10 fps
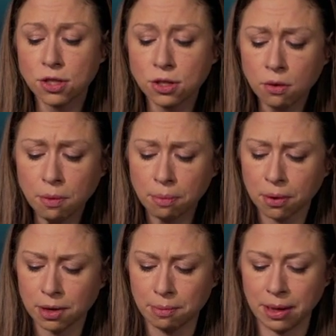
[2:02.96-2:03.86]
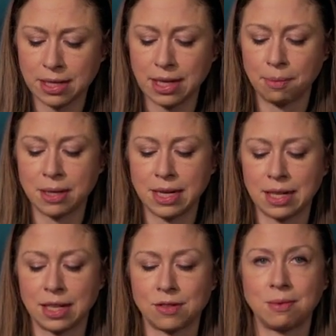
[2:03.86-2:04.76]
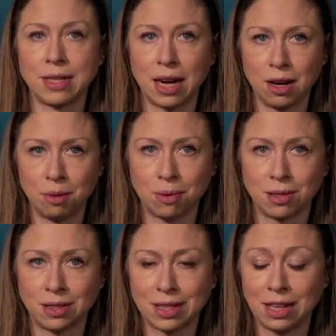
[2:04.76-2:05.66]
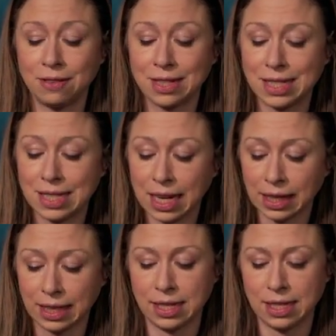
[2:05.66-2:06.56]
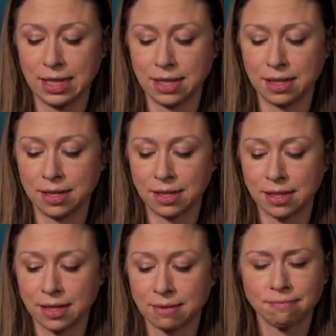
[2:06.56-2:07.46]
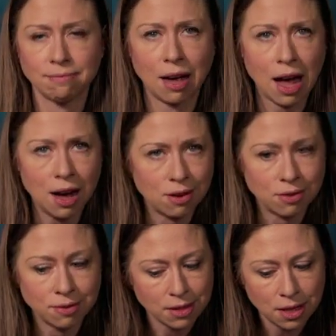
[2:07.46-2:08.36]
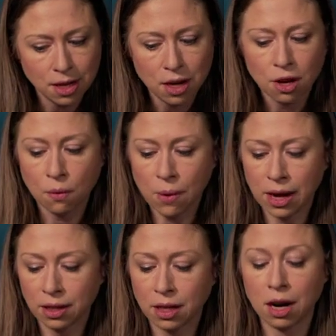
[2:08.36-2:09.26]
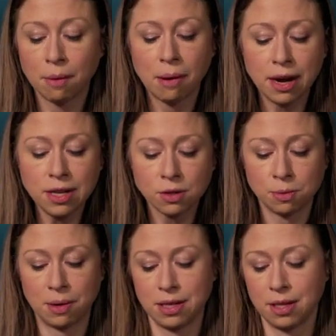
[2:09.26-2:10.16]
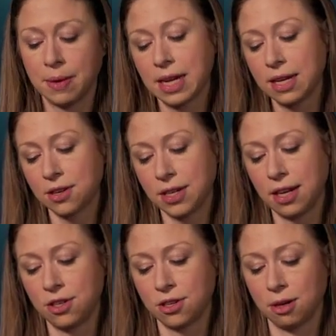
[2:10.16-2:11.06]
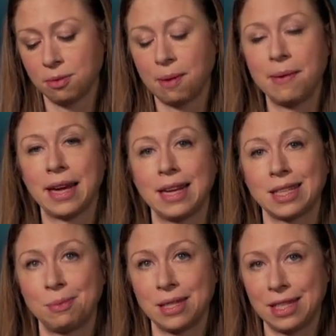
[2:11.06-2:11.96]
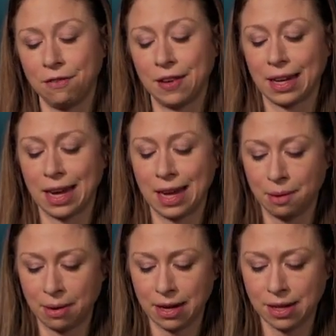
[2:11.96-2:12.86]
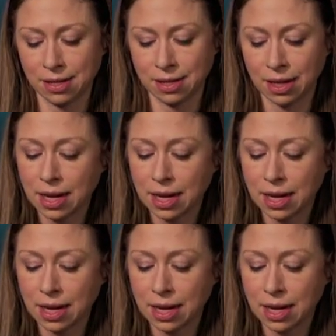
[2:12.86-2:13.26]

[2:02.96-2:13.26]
so important because they protect us from terrible, even deadly diseases. How? Well, our bodies respond to the weakened or dead germs by making specific antibodies.